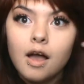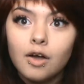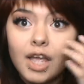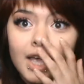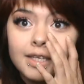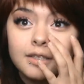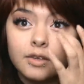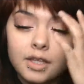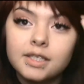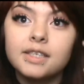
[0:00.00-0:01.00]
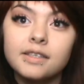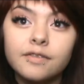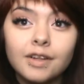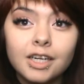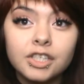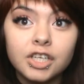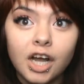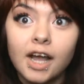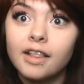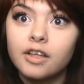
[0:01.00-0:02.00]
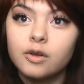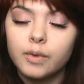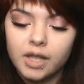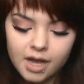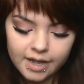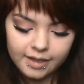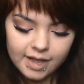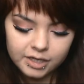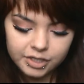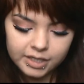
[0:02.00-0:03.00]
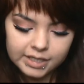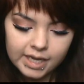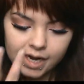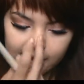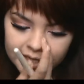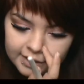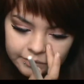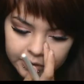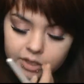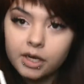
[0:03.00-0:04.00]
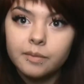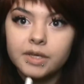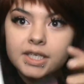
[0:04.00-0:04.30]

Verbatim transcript: Okay, so this is the finished eye look with the eyelashes, and next I'm just going to be